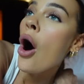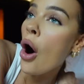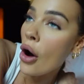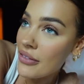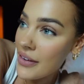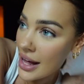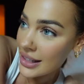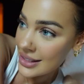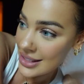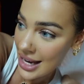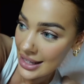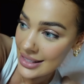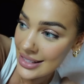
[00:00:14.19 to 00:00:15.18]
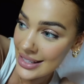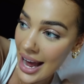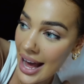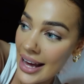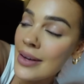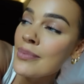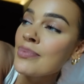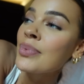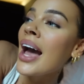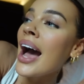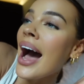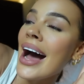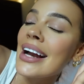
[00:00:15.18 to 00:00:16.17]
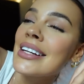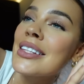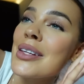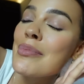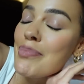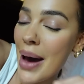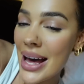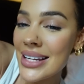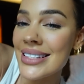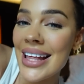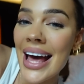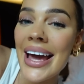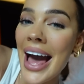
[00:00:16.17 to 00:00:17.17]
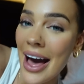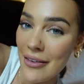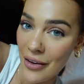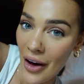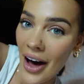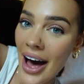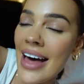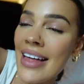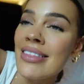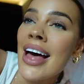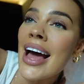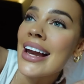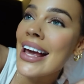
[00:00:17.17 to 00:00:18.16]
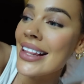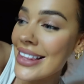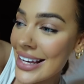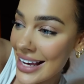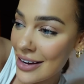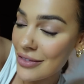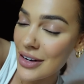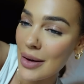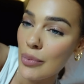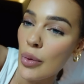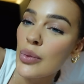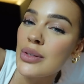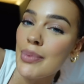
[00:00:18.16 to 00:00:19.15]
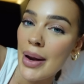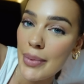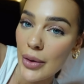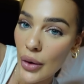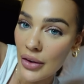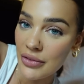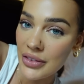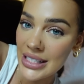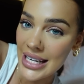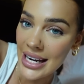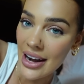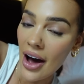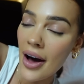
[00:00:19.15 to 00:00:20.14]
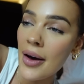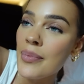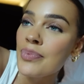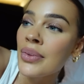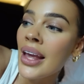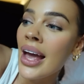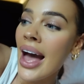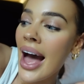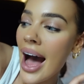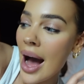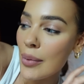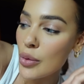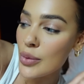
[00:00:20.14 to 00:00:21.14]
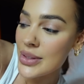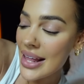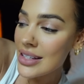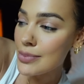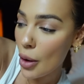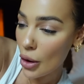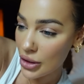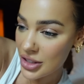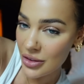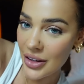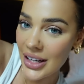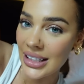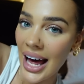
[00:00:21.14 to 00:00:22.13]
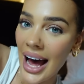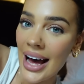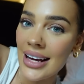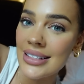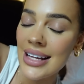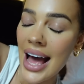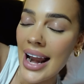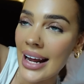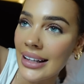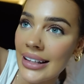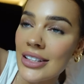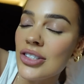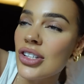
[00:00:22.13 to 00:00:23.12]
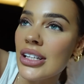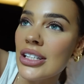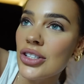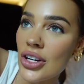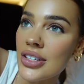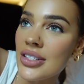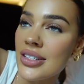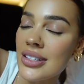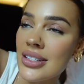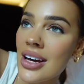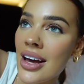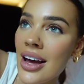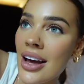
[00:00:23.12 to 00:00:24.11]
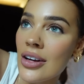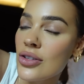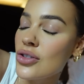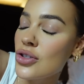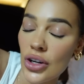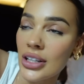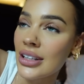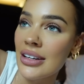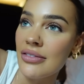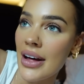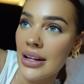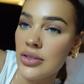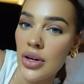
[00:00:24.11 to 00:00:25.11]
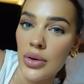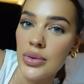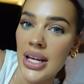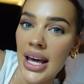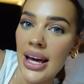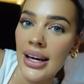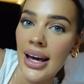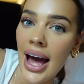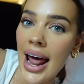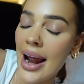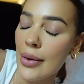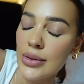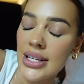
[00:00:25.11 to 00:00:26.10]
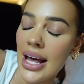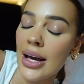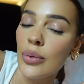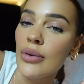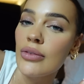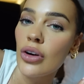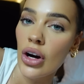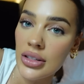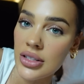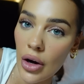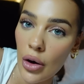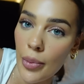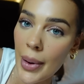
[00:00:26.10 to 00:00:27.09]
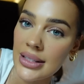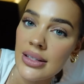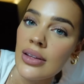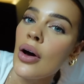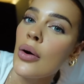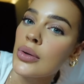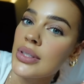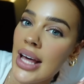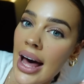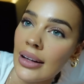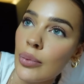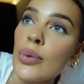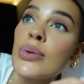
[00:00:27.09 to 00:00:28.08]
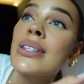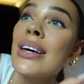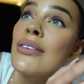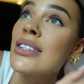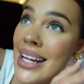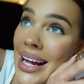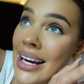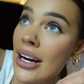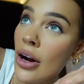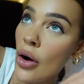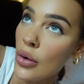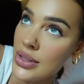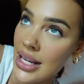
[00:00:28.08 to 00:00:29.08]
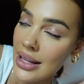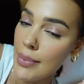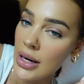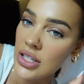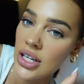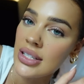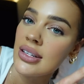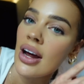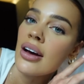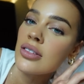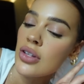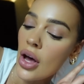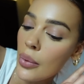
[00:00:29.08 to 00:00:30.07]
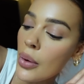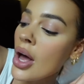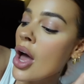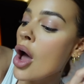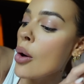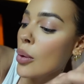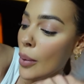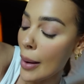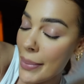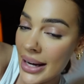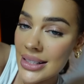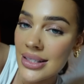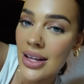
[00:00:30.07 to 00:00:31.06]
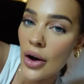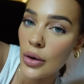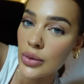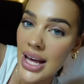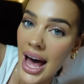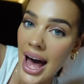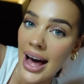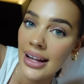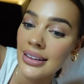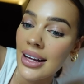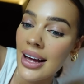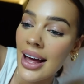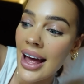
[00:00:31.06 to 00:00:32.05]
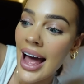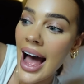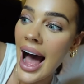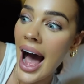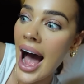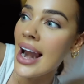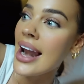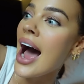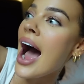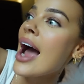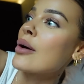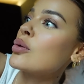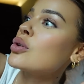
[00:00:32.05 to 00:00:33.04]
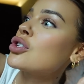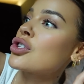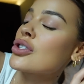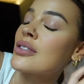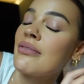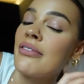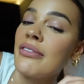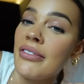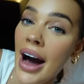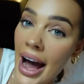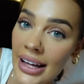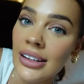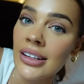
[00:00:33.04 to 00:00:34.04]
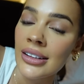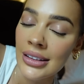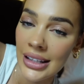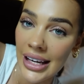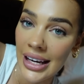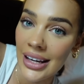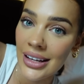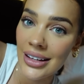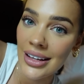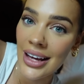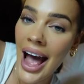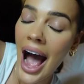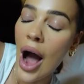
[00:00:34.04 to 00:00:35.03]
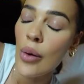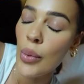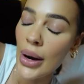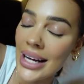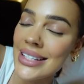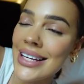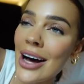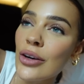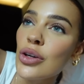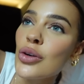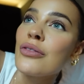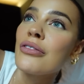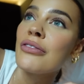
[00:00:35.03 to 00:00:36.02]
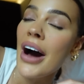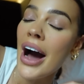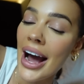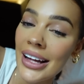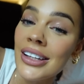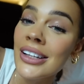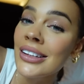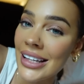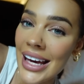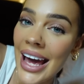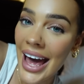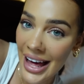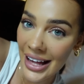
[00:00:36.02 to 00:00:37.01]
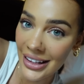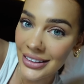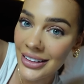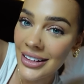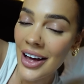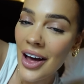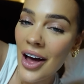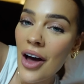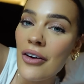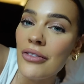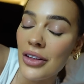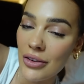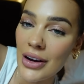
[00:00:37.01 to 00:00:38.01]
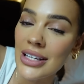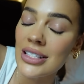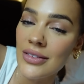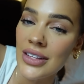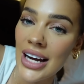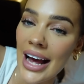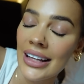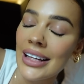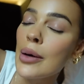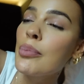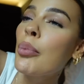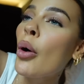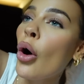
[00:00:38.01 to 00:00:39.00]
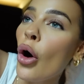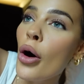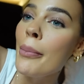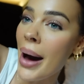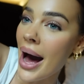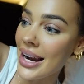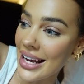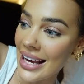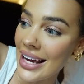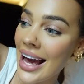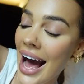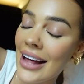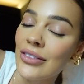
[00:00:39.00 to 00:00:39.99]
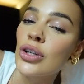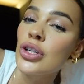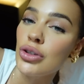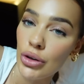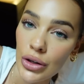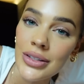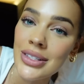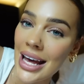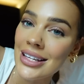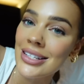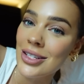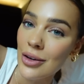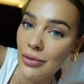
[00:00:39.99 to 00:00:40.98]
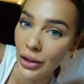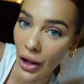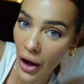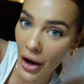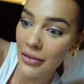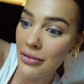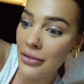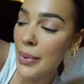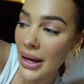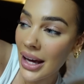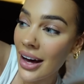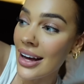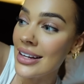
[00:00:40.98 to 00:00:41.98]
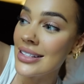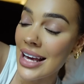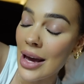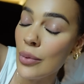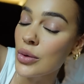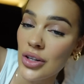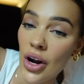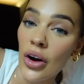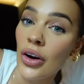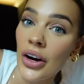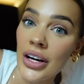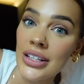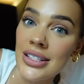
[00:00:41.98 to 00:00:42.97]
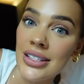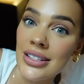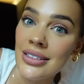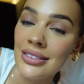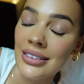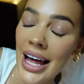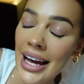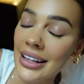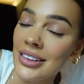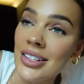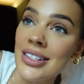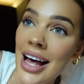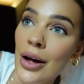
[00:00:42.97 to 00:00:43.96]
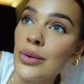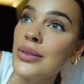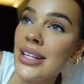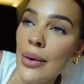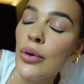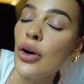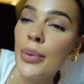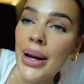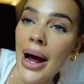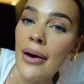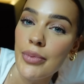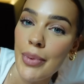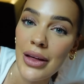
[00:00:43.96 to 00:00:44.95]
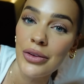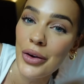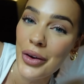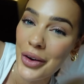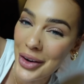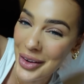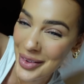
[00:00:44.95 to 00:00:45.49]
On Valentine's Day, had the best day ever, and then in the evening we was meant to be going for dinner, and we was at this pottery class, and I literally just suddenly felt so sick, and I was like, we've got to go back to the hotel. We was even staying in a hotel in Manchester, so we went back to the hotel, and I was just violently, and when I tell you violently ill for the rest of the night, like, poor Manny had the true test of love, because it was not good. Like, the sounds that were coming out of the bathroom.